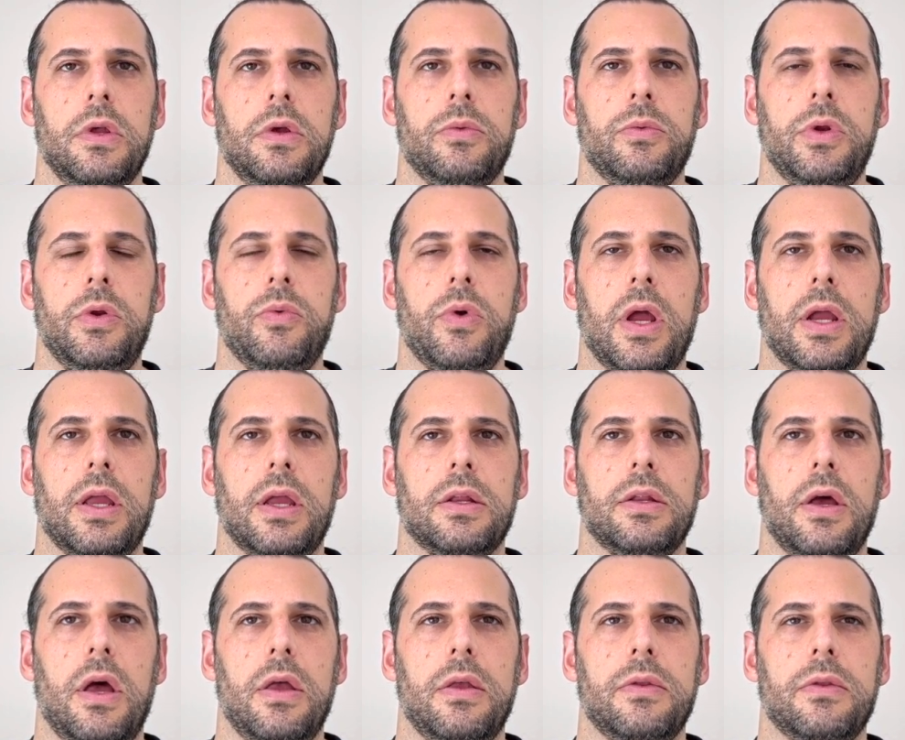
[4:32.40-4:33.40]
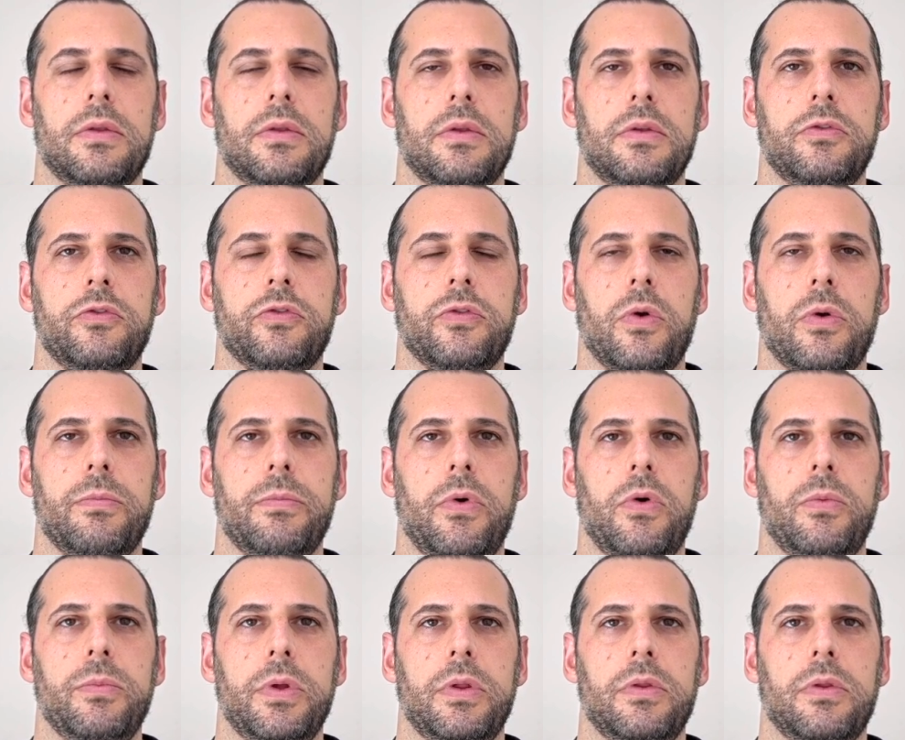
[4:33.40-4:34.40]
re-recognize in short
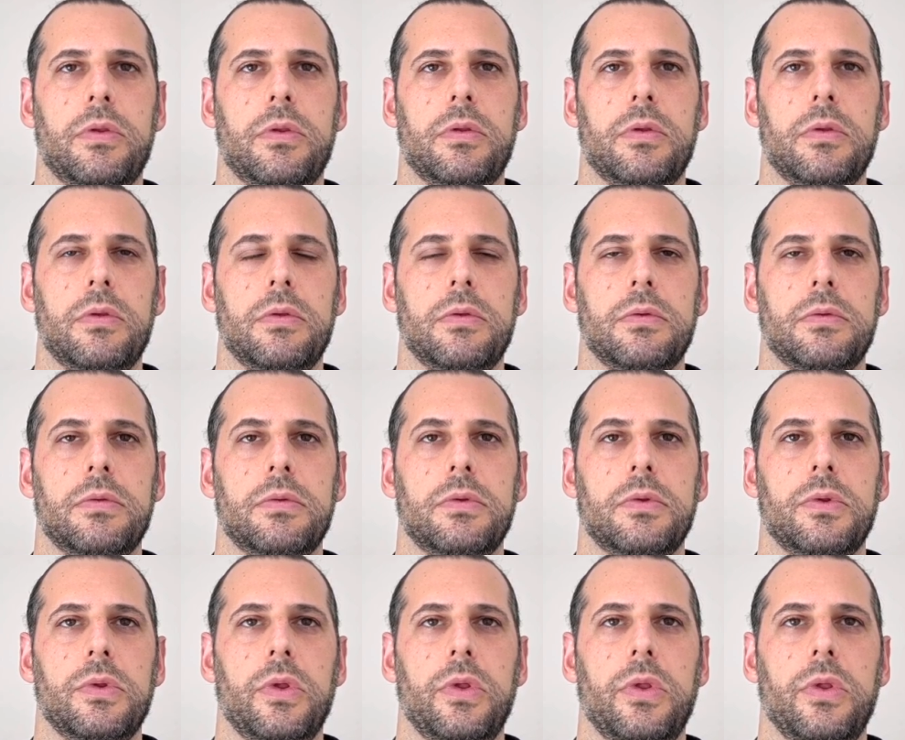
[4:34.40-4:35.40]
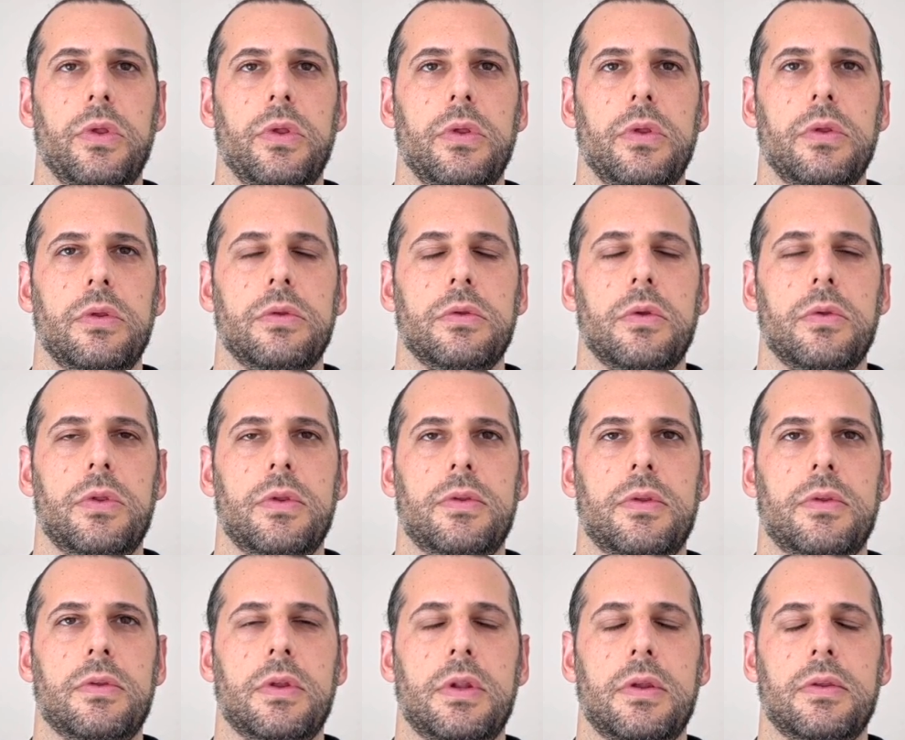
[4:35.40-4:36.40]
moments. So this
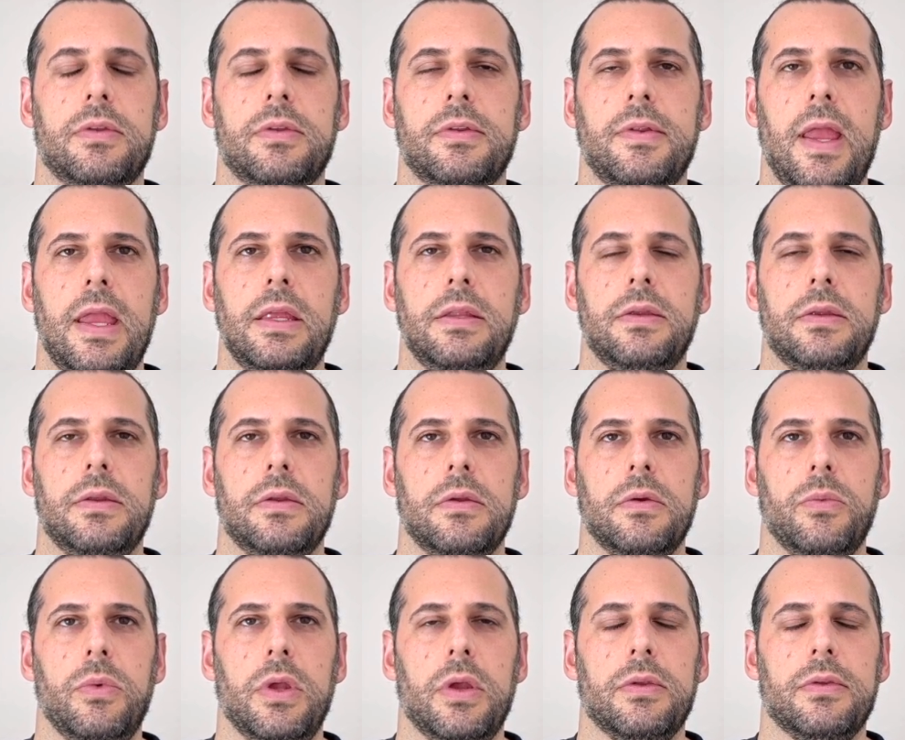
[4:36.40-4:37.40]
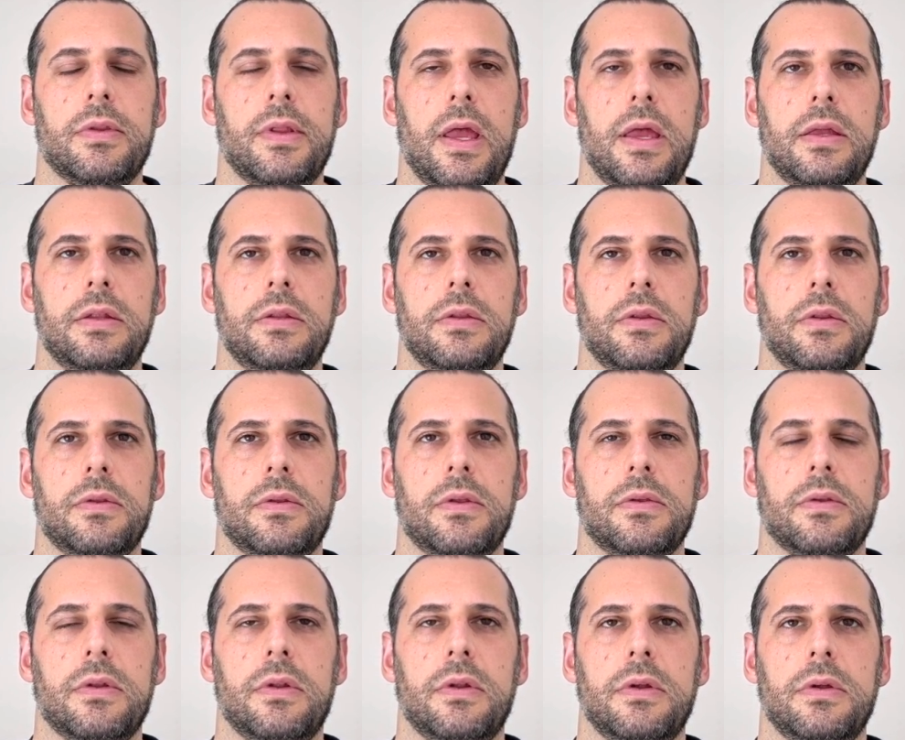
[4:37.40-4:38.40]
isn't a state we extend. This
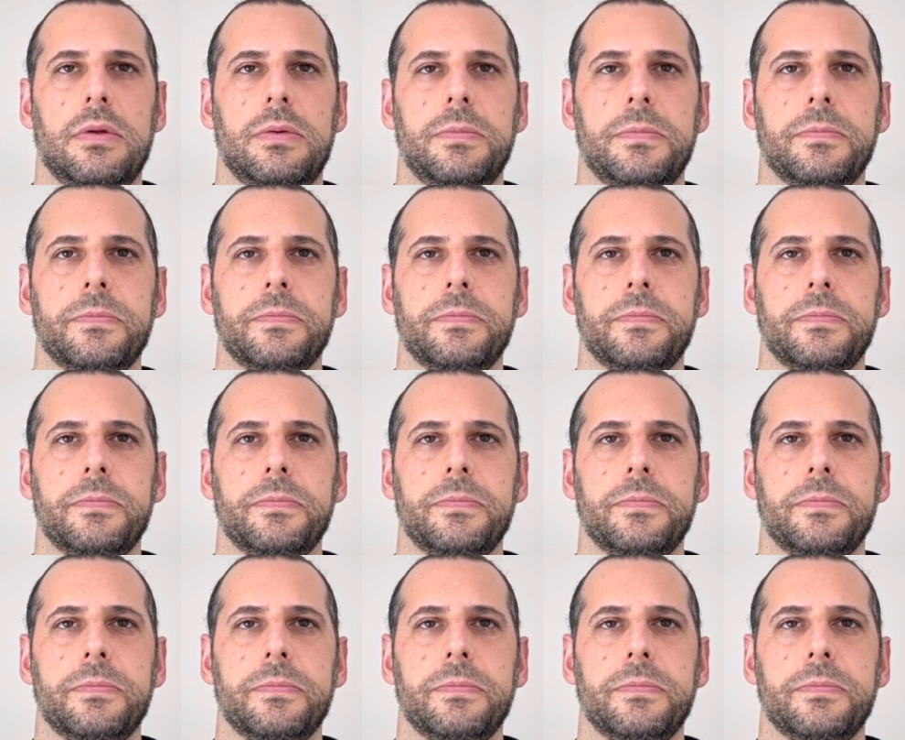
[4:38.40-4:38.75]
isn't a